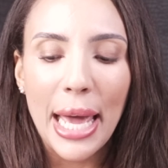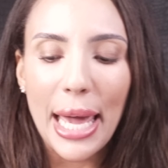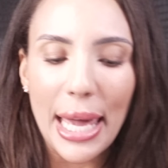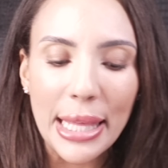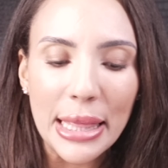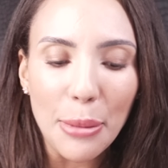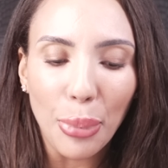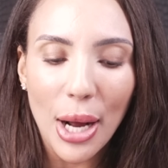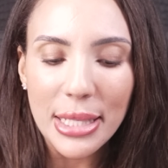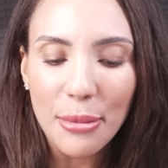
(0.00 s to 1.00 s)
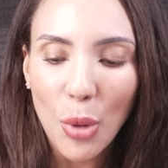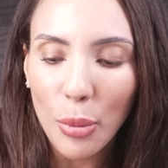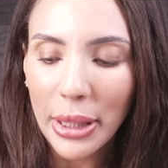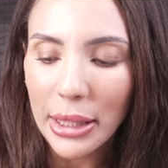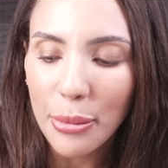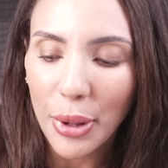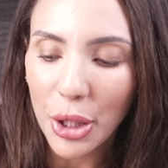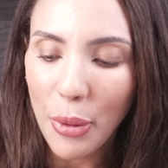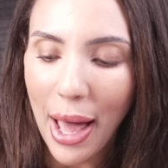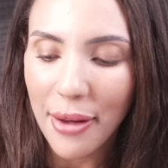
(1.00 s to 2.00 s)
In the present moment, Libra,
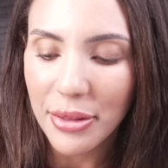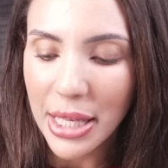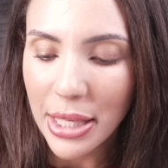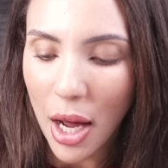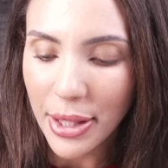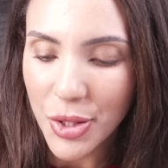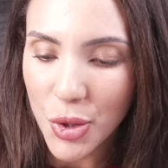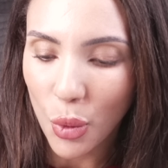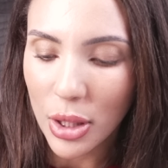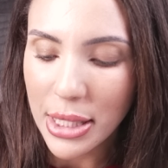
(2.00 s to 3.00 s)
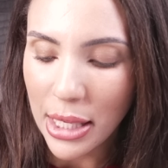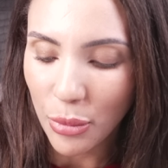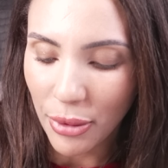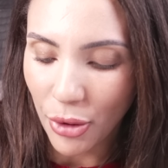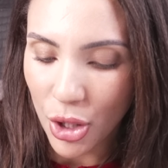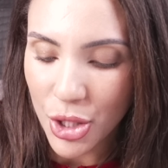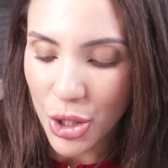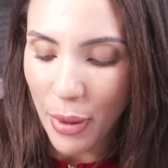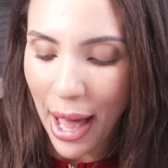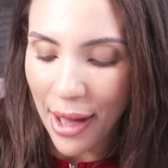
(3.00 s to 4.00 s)
you have the Nine of Swords in
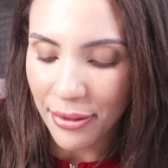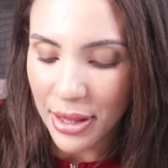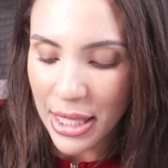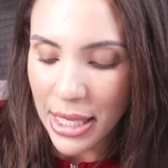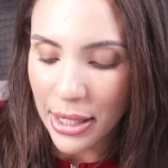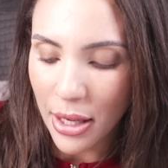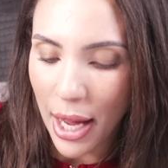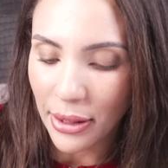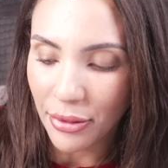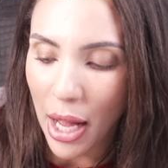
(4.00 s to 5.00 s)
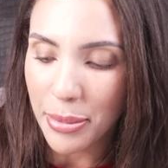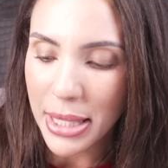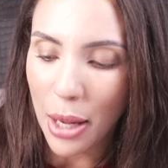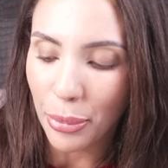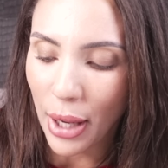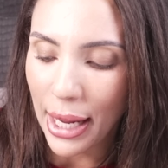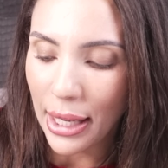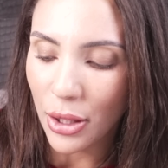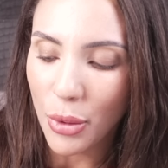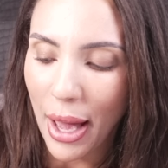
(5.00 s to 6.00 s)
reverse, you have the Nine of Cups
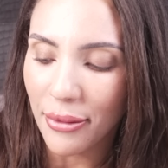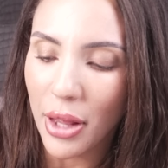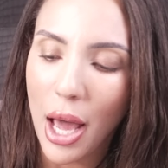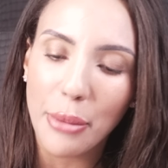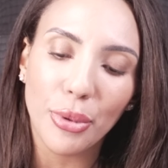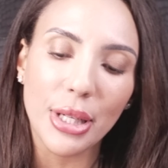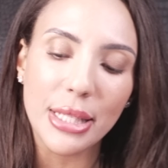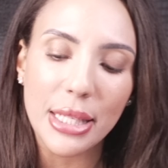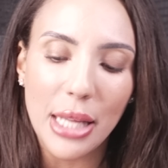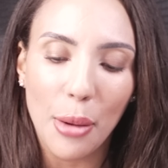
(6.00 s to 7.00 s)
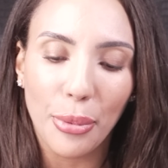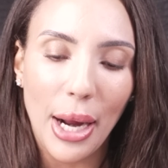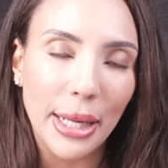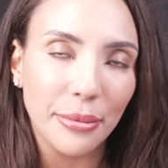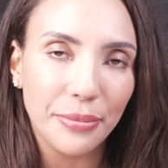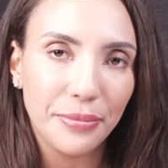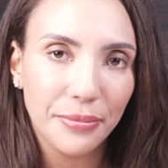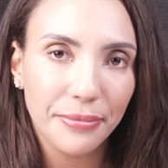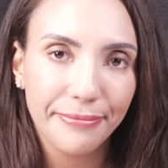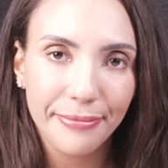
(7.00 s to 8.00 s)
upright, and you have the High Priestess upright.
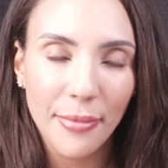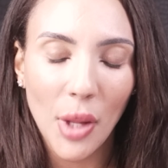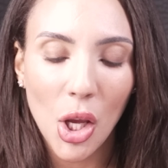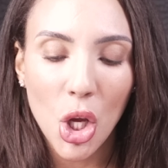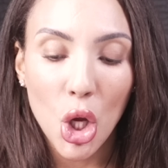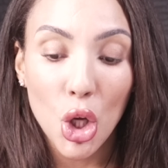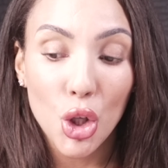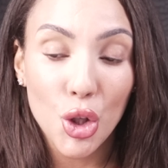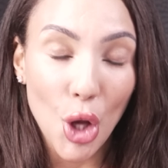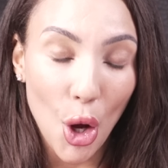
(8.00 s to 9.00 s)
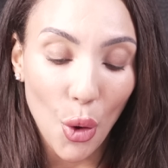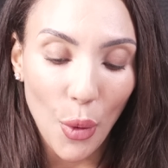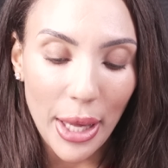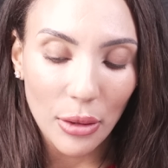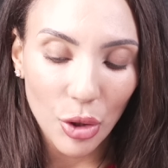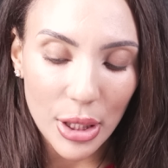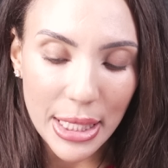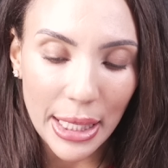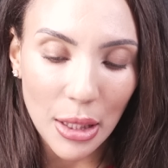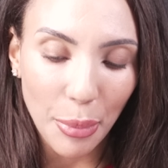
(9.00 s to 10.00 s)
So it looks
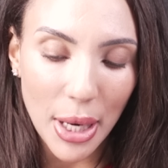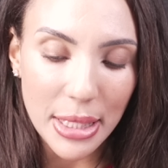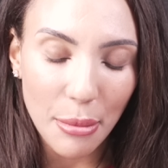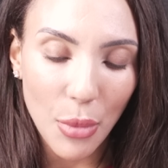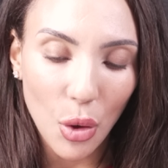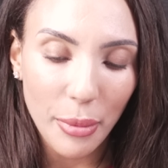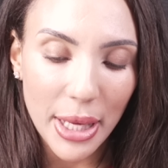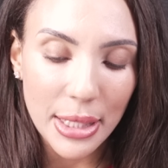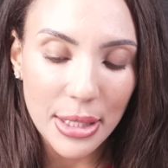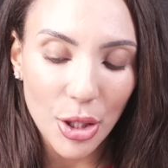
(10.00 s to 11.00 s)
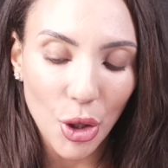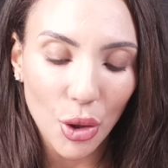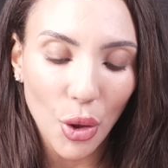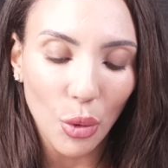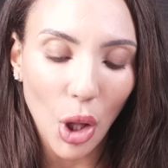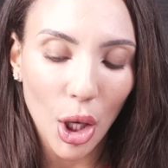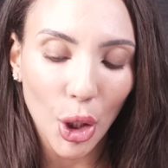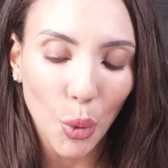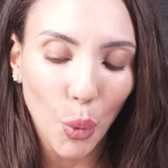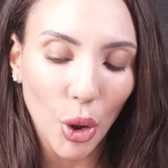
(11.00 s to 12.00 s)
like in the present moment, you're no
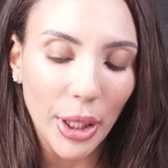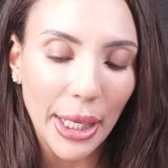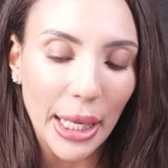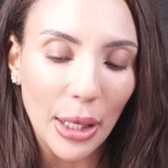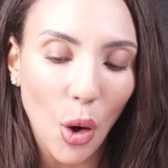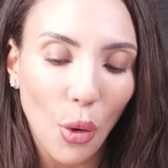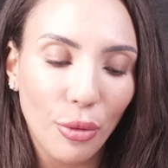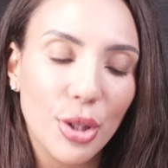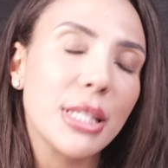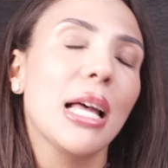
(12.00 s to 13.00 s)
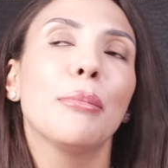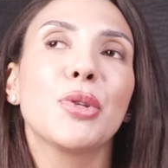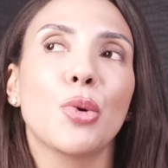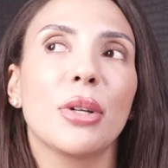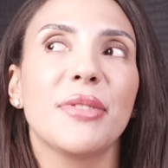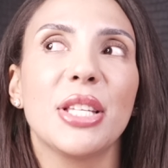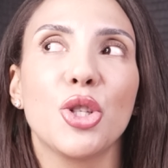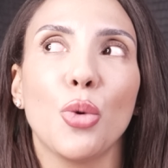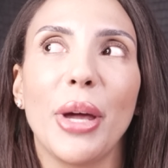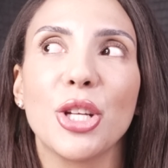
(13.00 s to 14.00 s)
longer worrying over some sort of
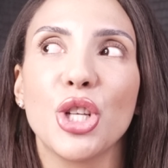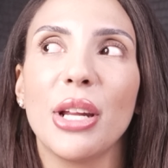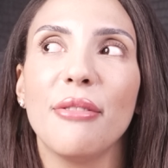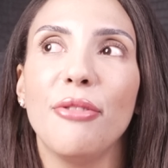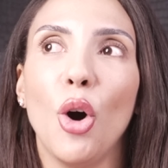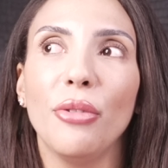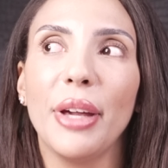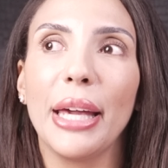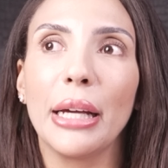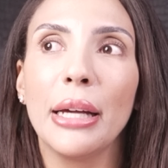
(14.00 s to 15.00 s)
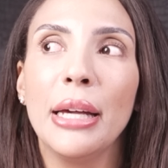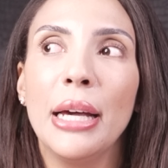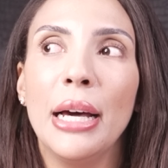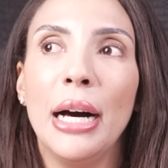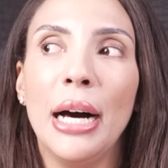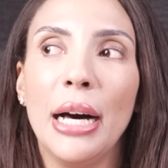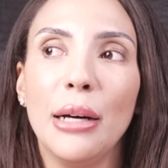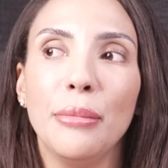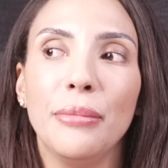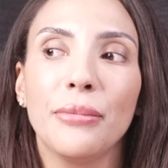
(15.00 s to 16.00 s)
situation involving
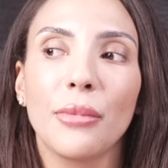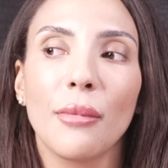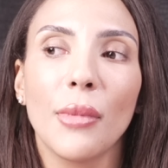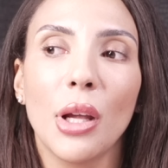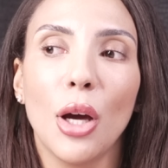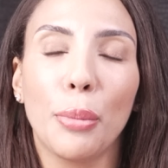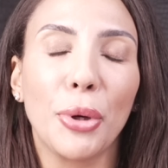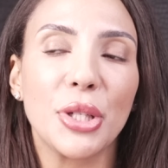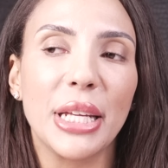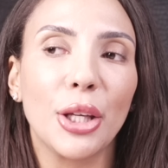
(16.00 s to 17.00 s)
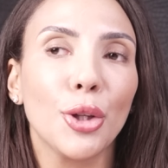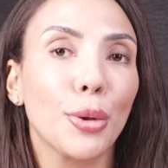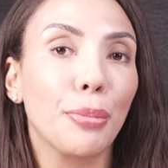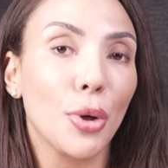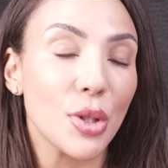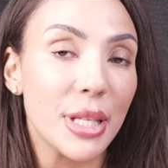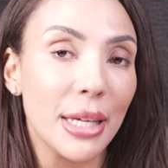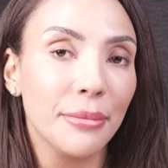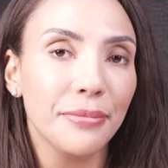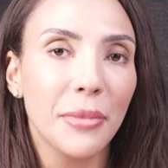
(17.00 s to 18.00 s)
a particular
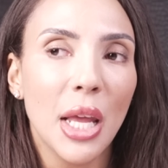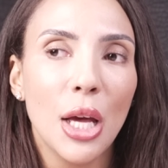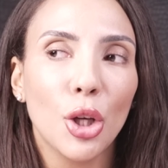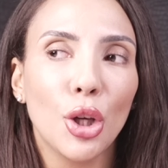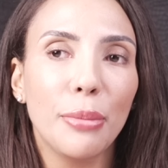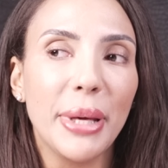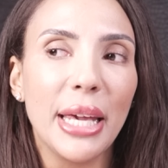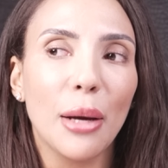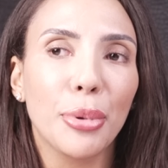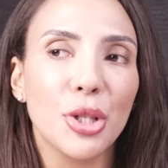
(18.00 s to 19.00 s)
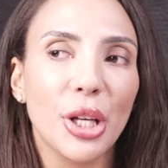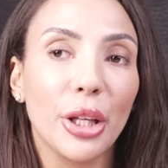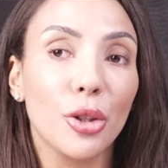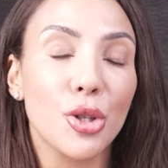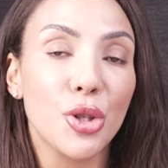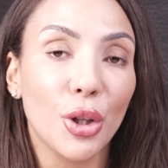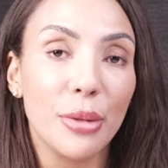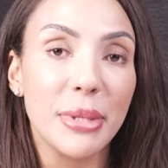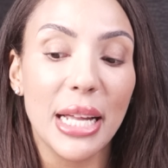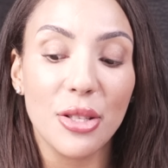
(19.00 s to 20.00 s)
person, could be a particular
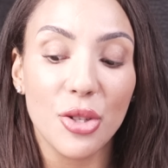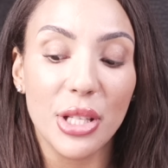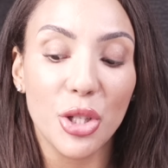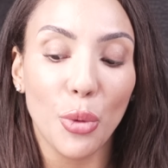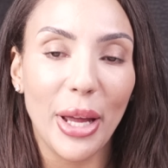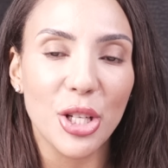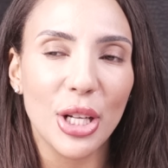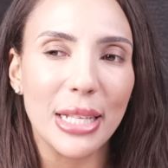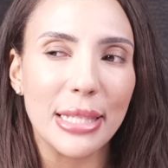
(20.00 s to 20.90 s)
circumstance or situation.